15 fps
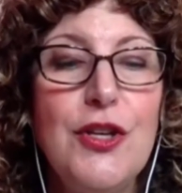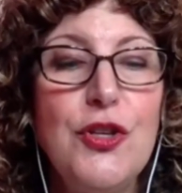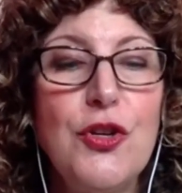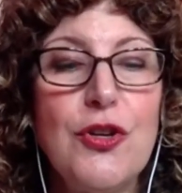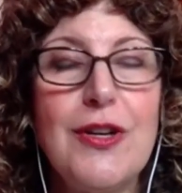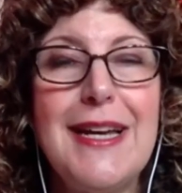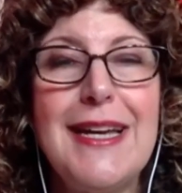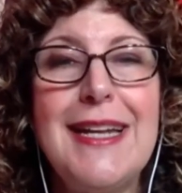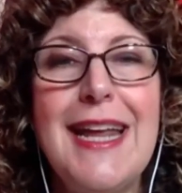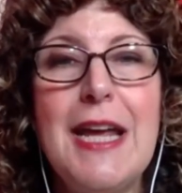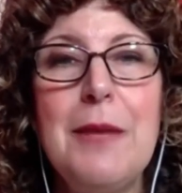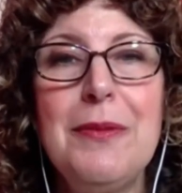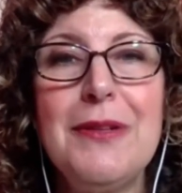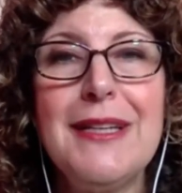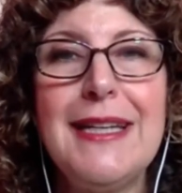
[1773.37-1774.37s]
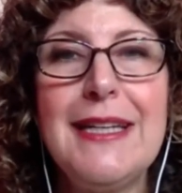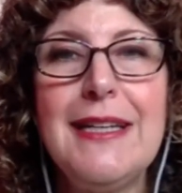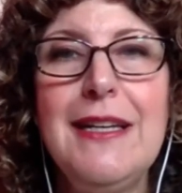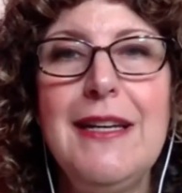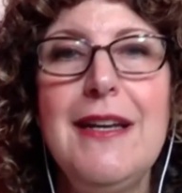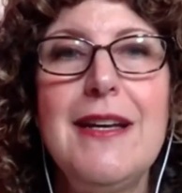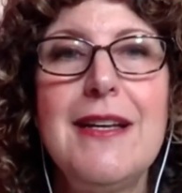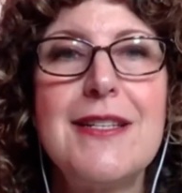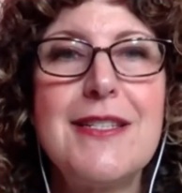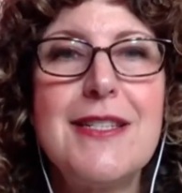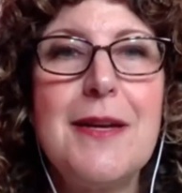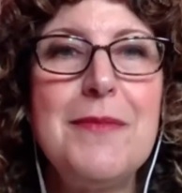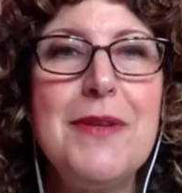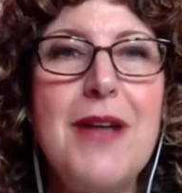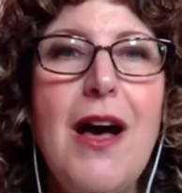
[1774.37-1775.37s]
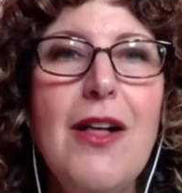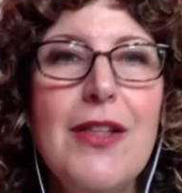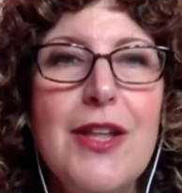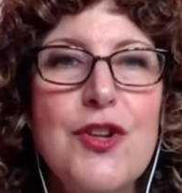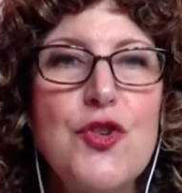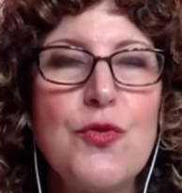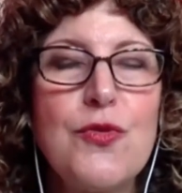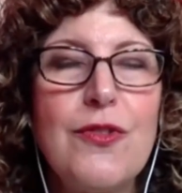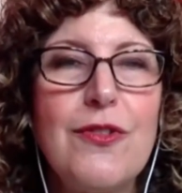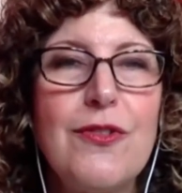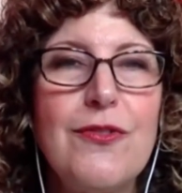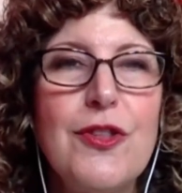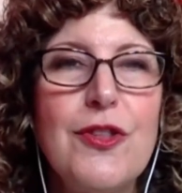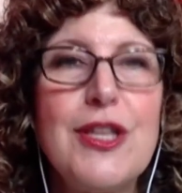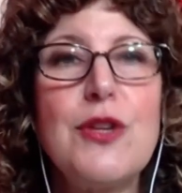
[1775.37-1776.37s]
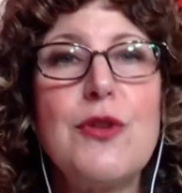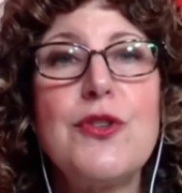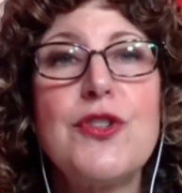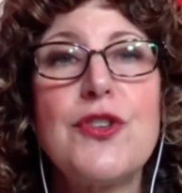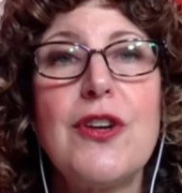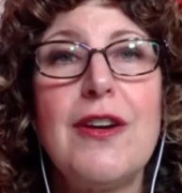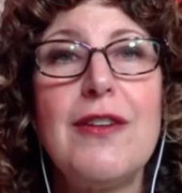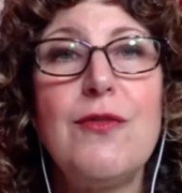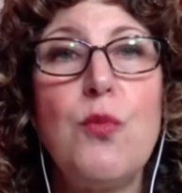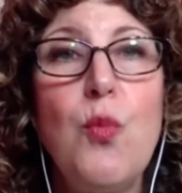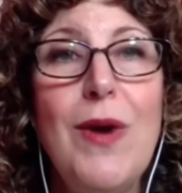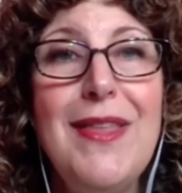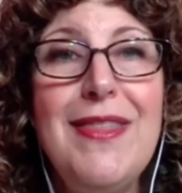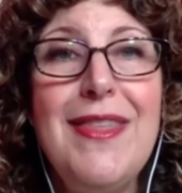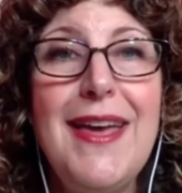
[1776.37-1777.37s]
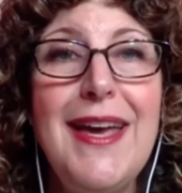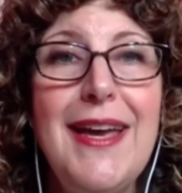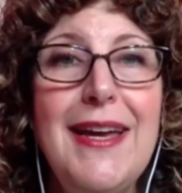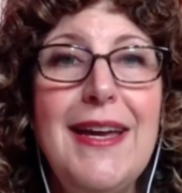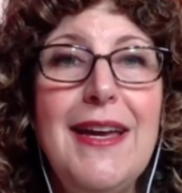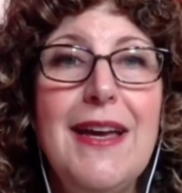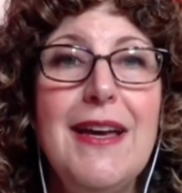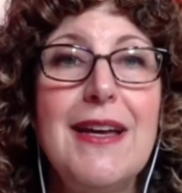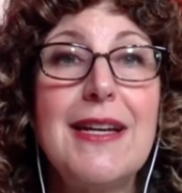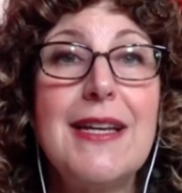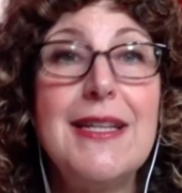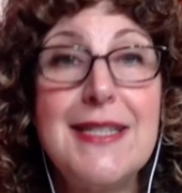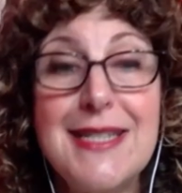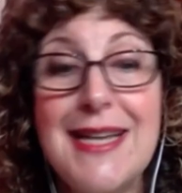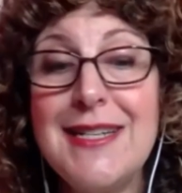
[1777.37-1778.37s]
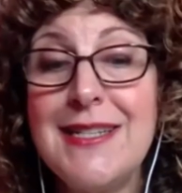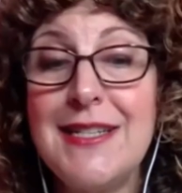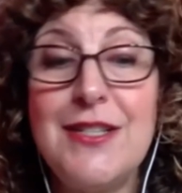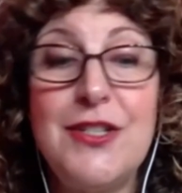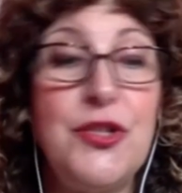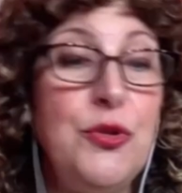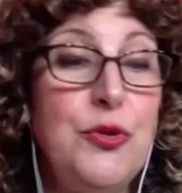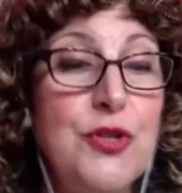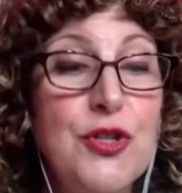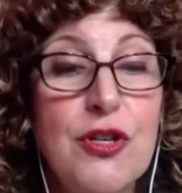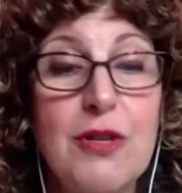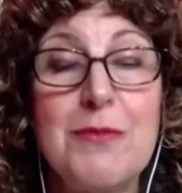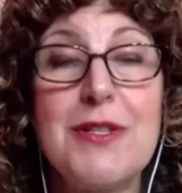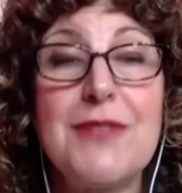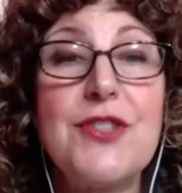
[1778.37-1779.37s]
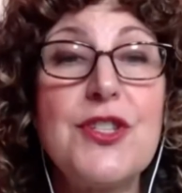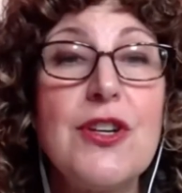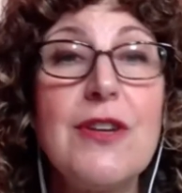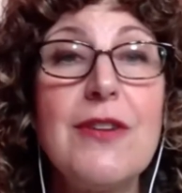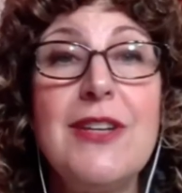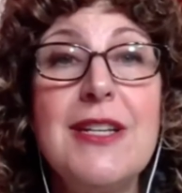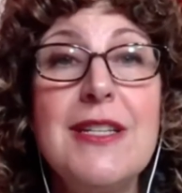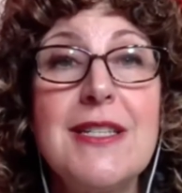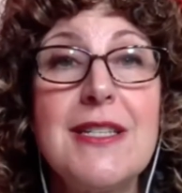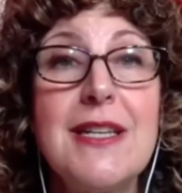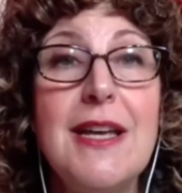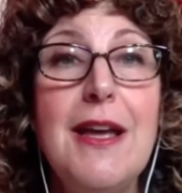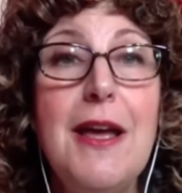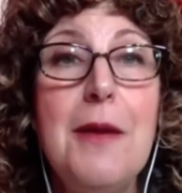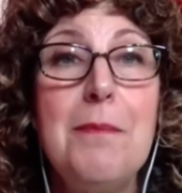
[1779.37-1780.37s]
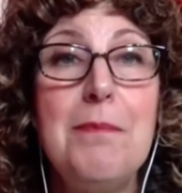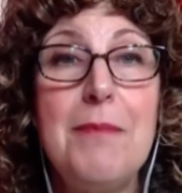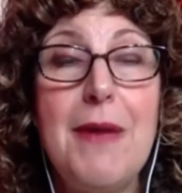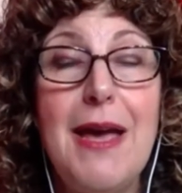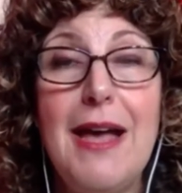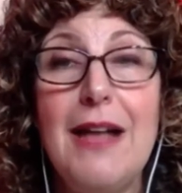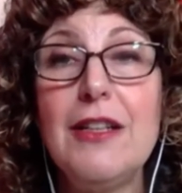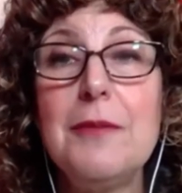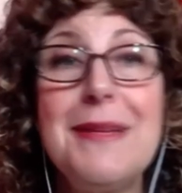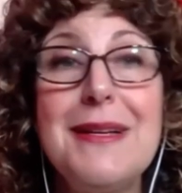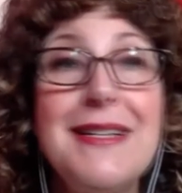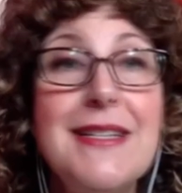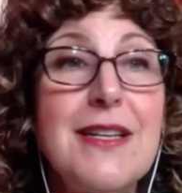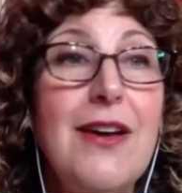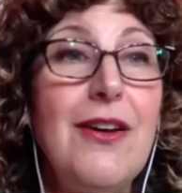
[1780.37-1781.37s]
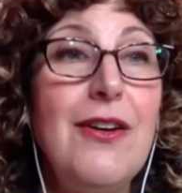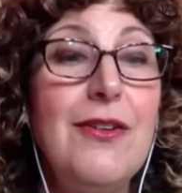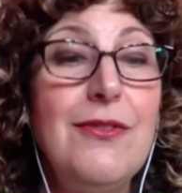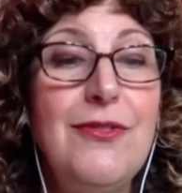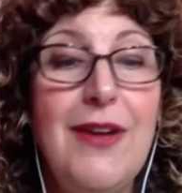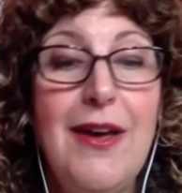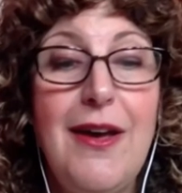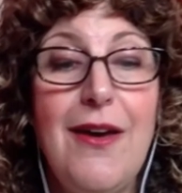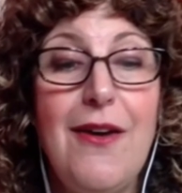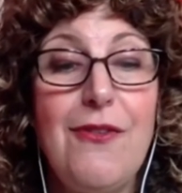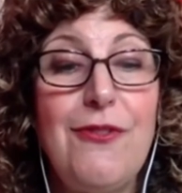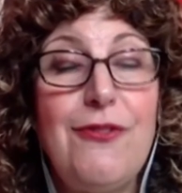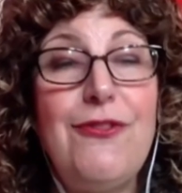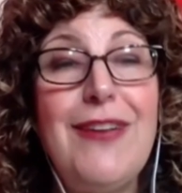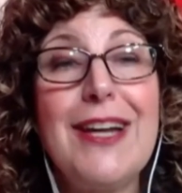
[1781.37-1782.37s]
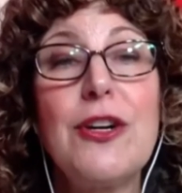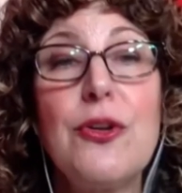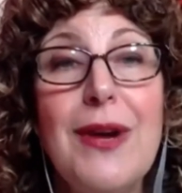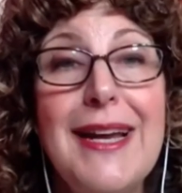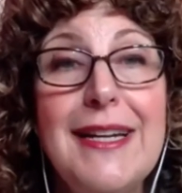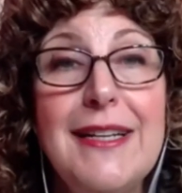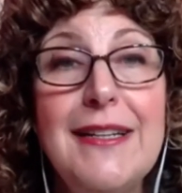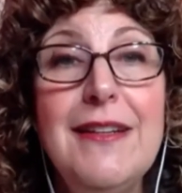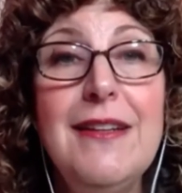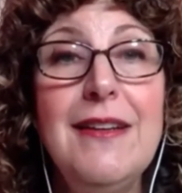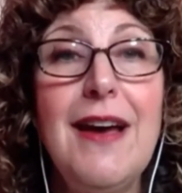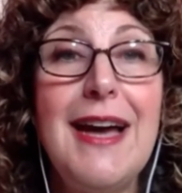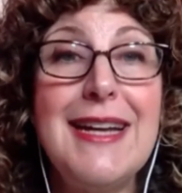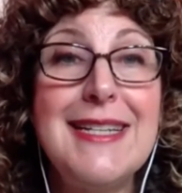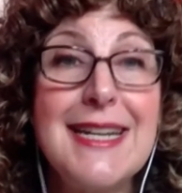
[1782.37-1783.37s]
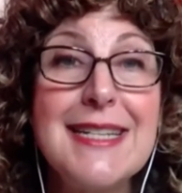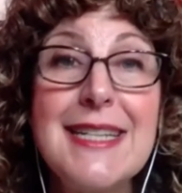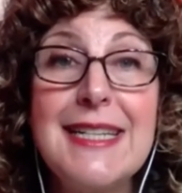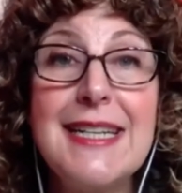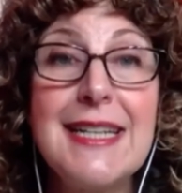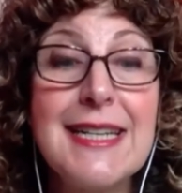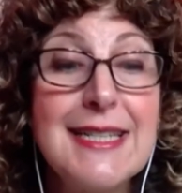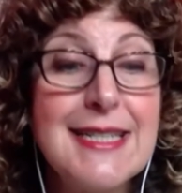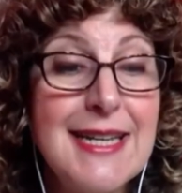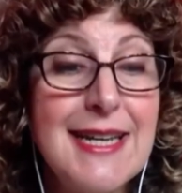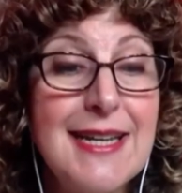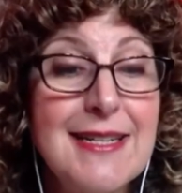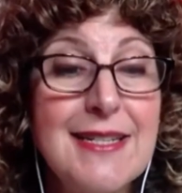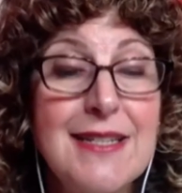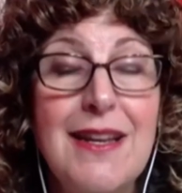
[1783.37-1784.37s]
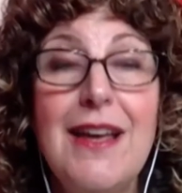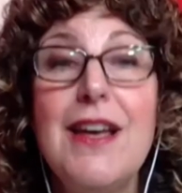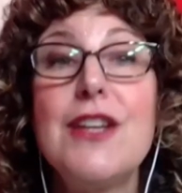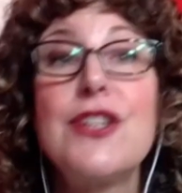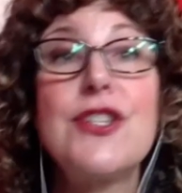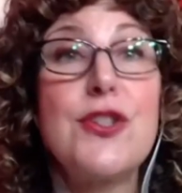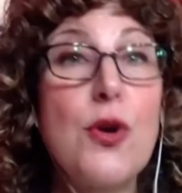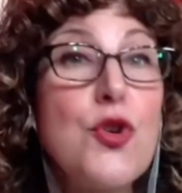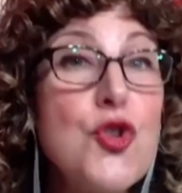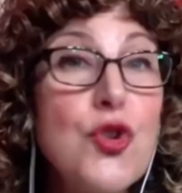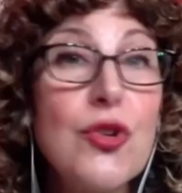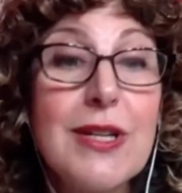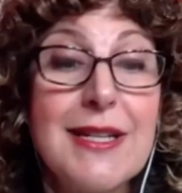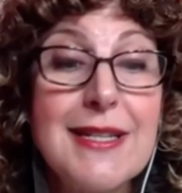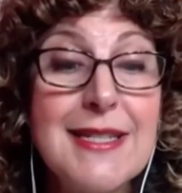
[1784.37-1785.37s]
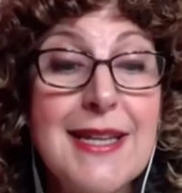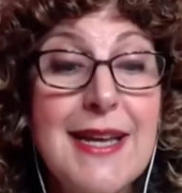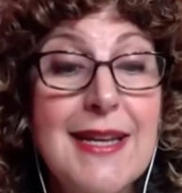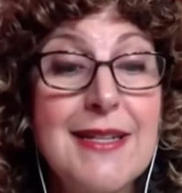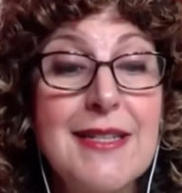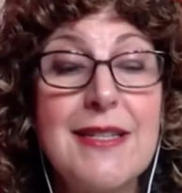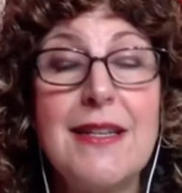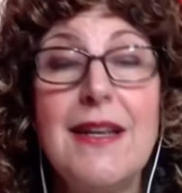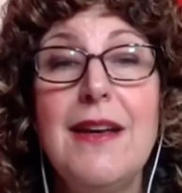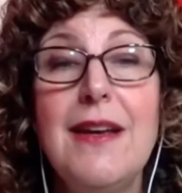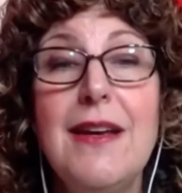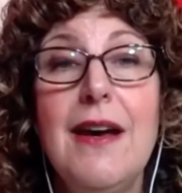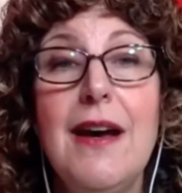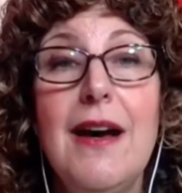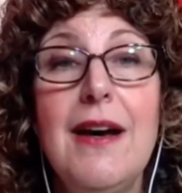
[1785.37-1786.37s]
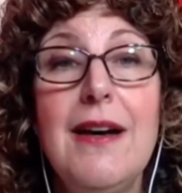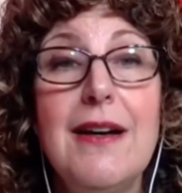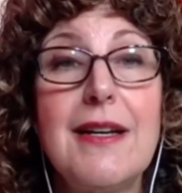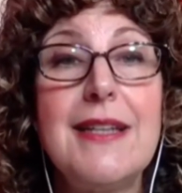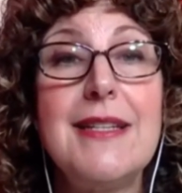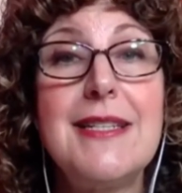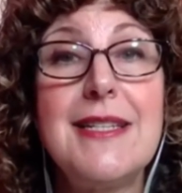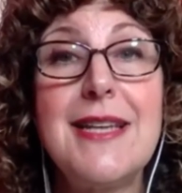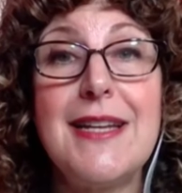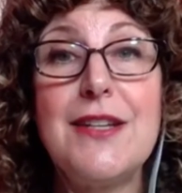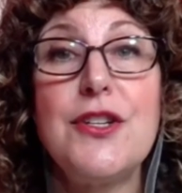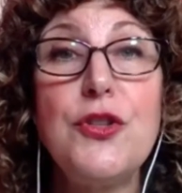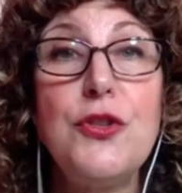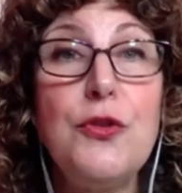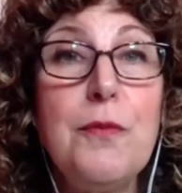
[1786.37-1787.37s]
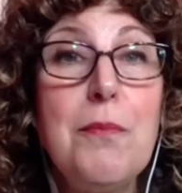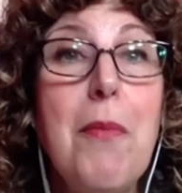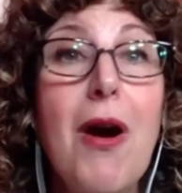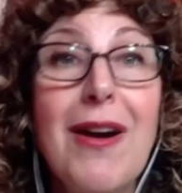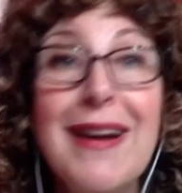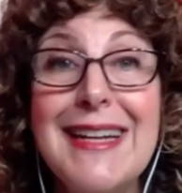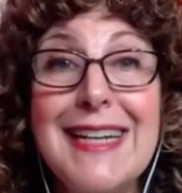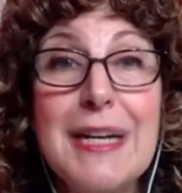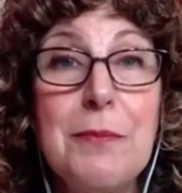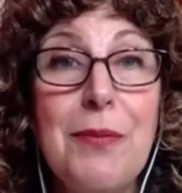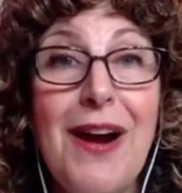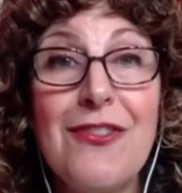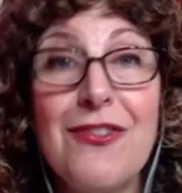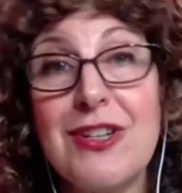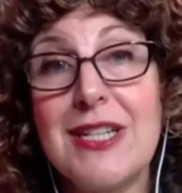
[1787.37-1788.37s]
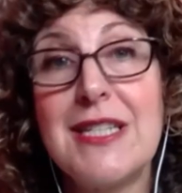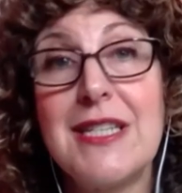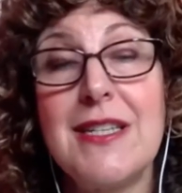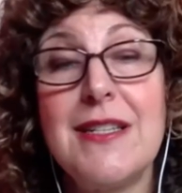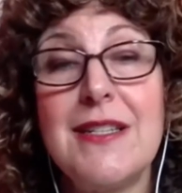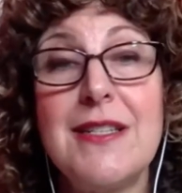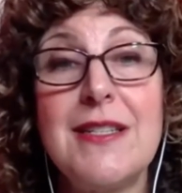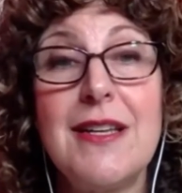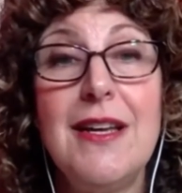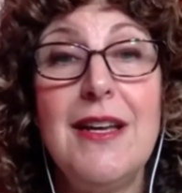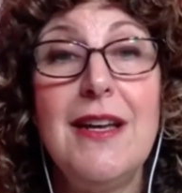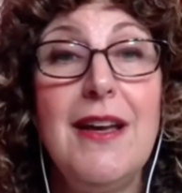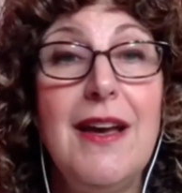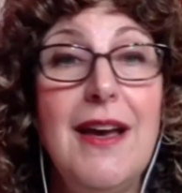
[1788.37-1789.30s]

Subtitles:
You're enabling some knowledge for the user of when they consented to terms of service, elements of federated identity consent, social consent, consent to marketing preferences.